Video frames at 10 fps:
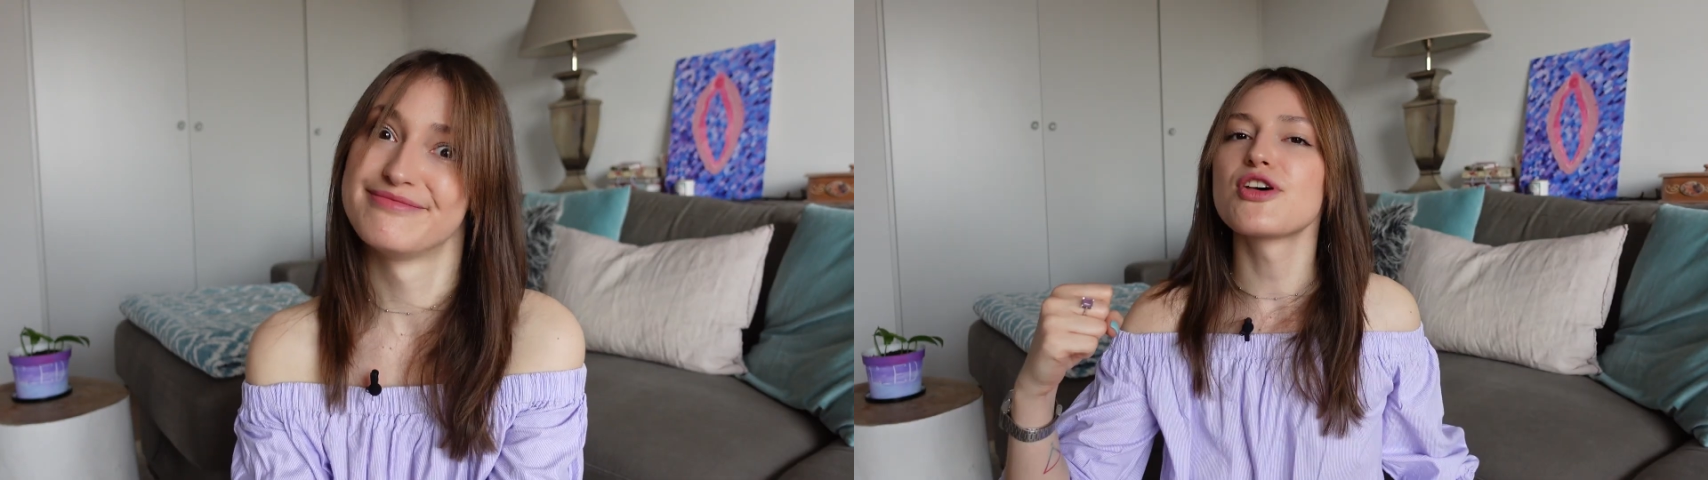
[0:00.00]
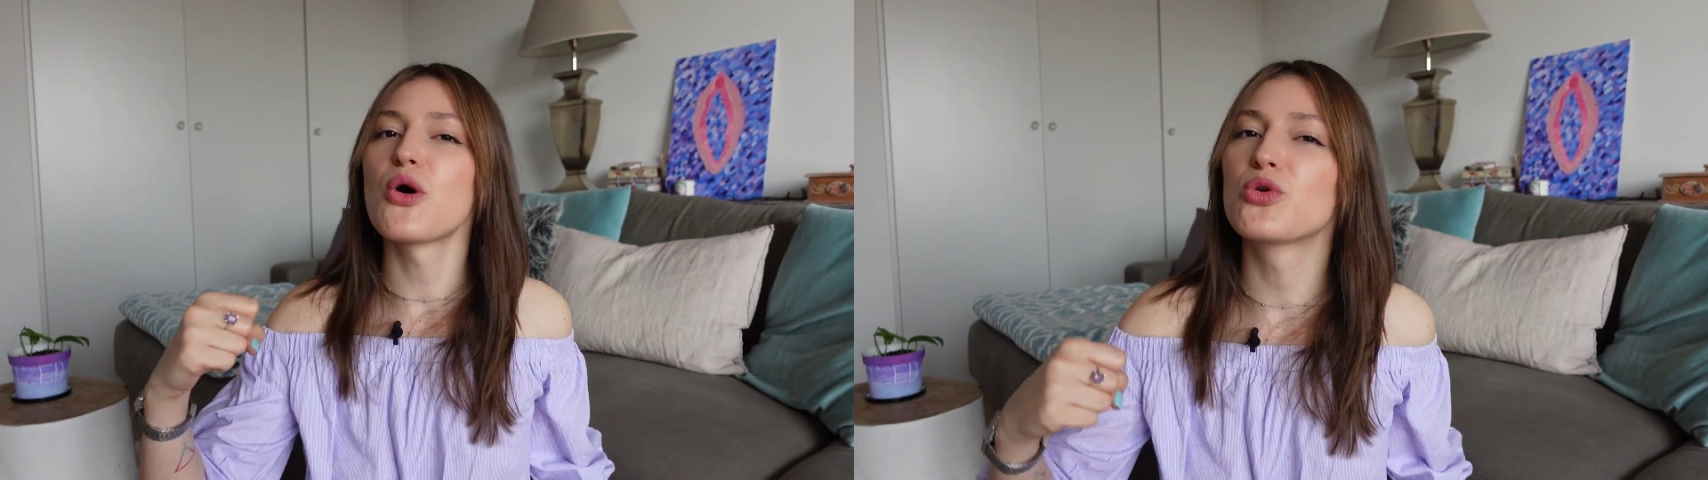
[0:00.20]

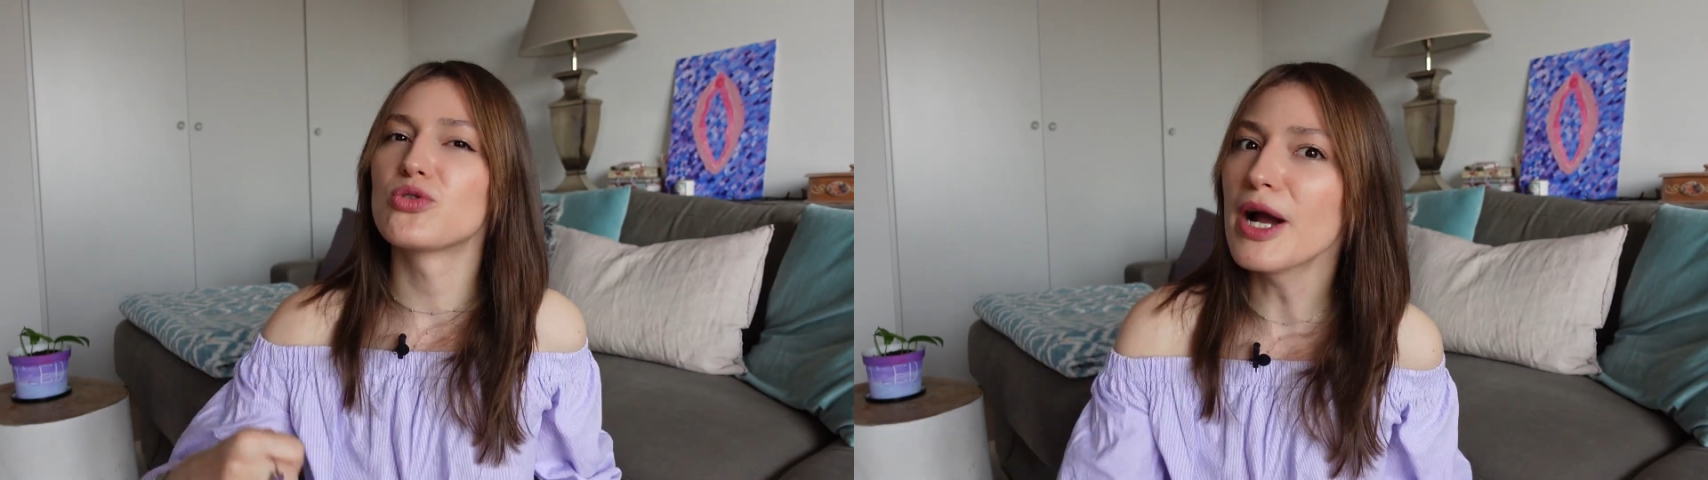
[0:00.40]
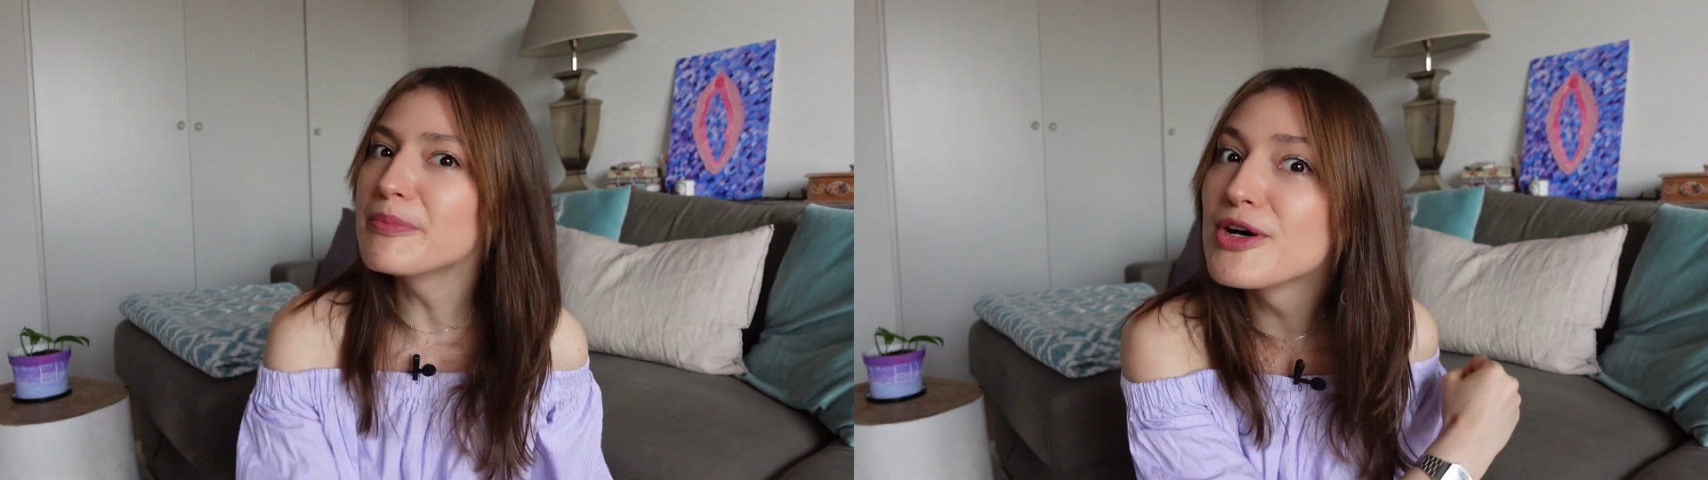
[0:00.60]
So
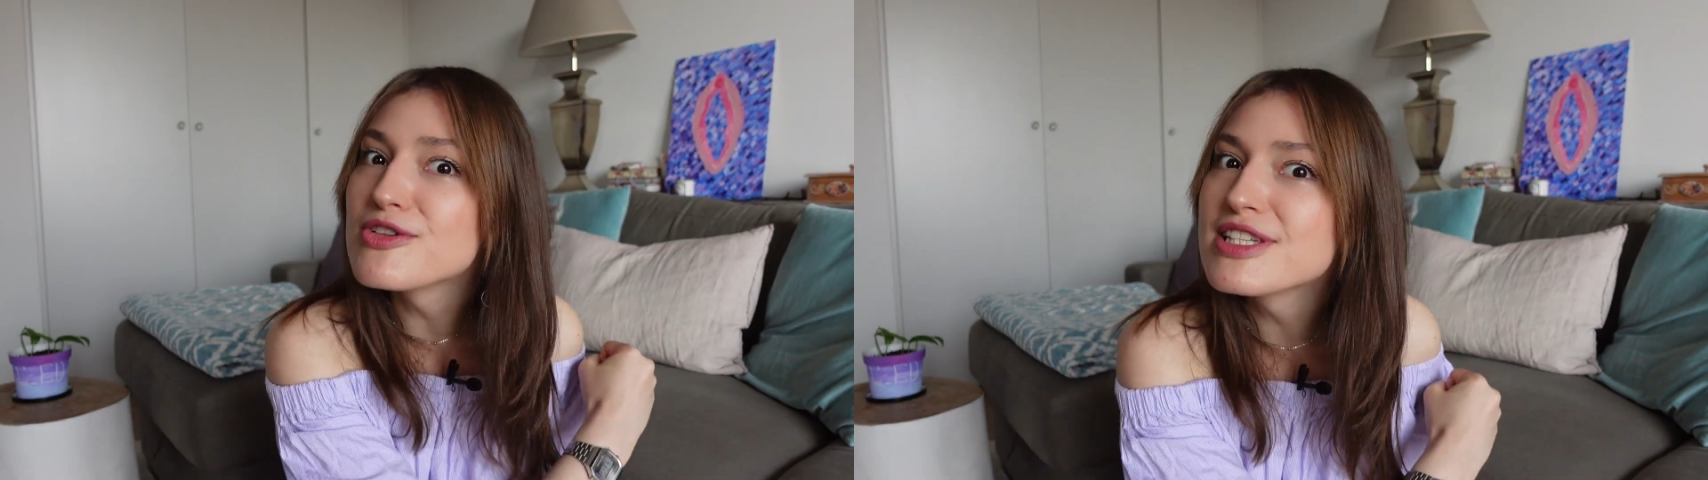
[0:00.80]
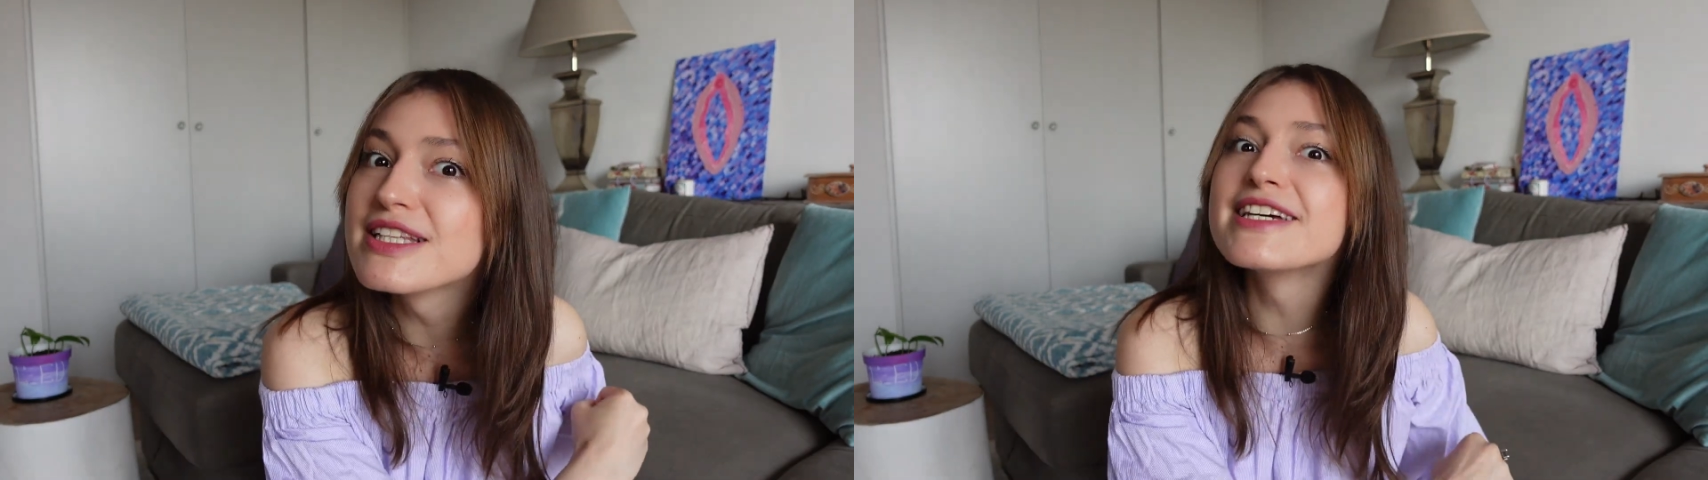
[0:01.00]
grab
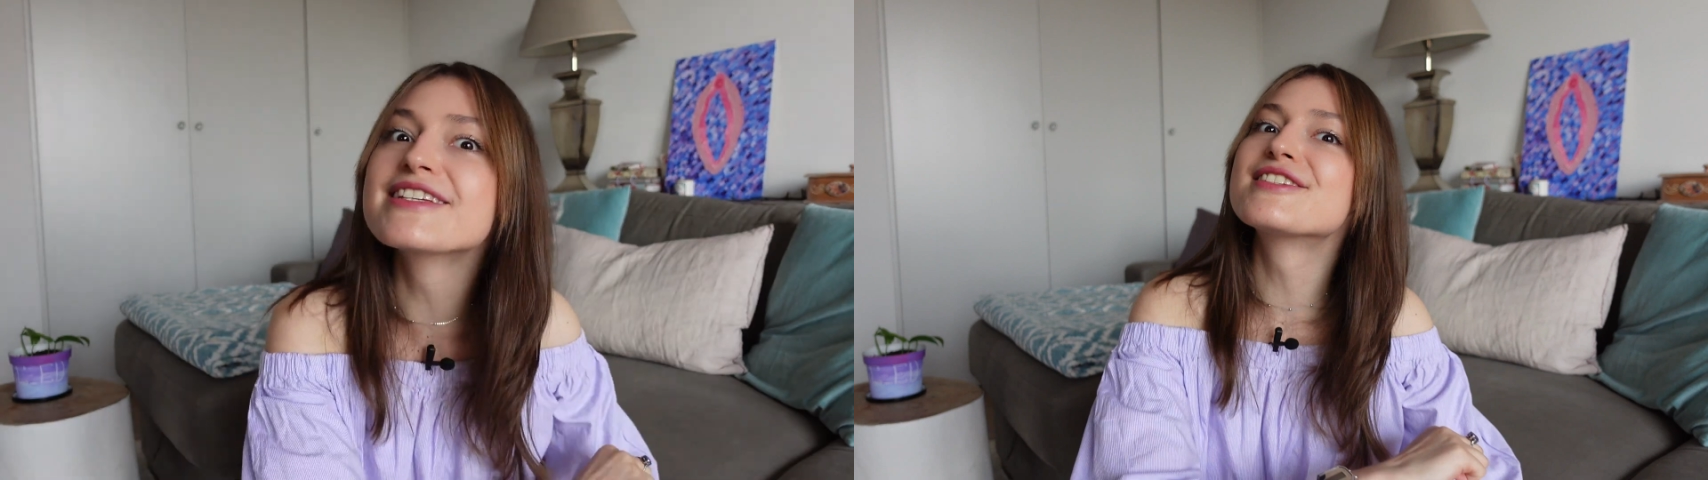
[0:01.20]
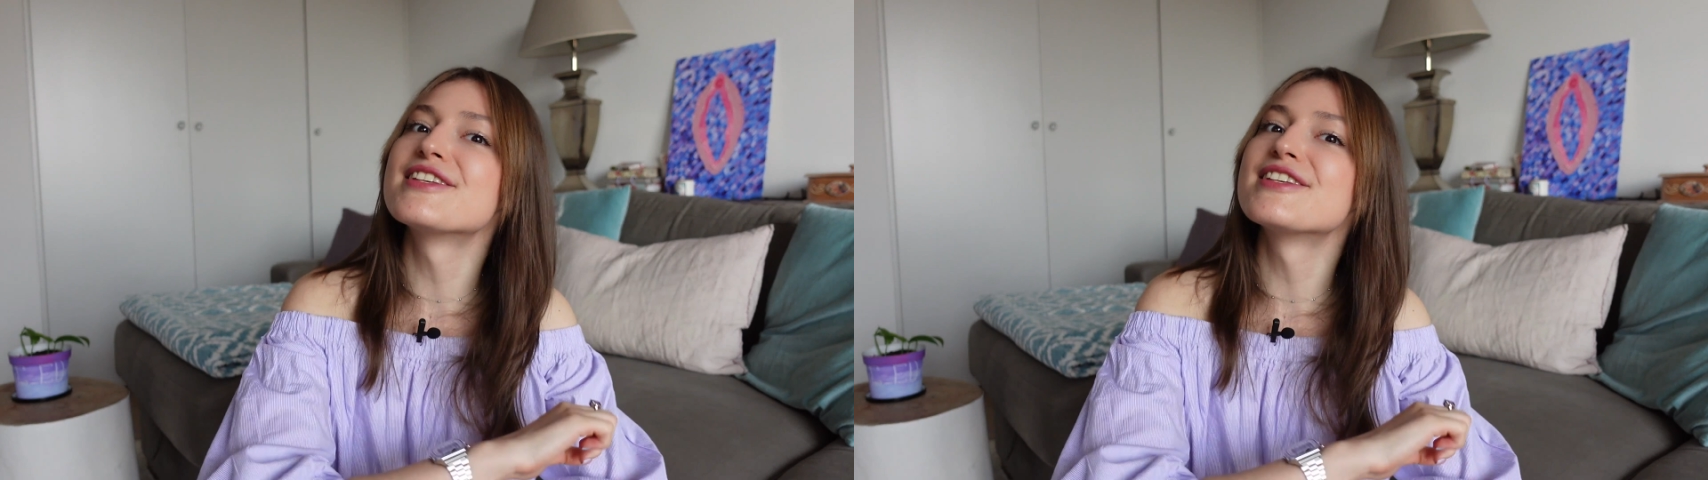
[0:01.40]
those links,